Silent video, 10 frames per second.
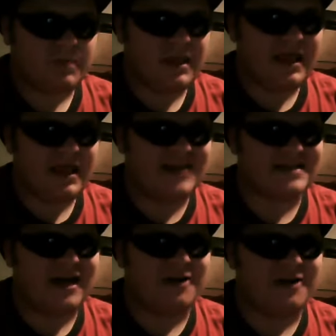it's
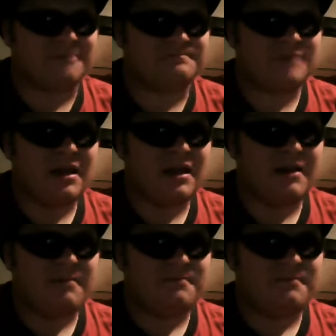hotter,
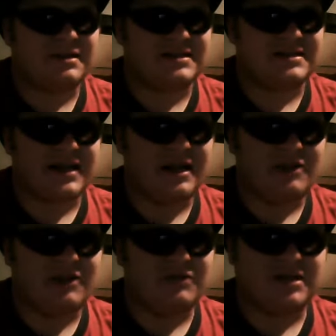but it's a hell of a
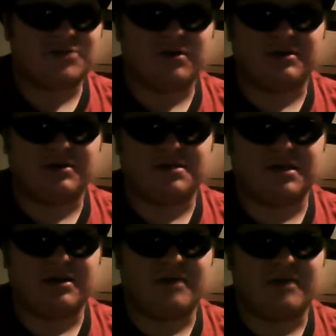lot sweeter than Southern
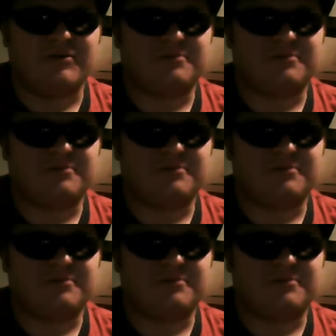Comfort.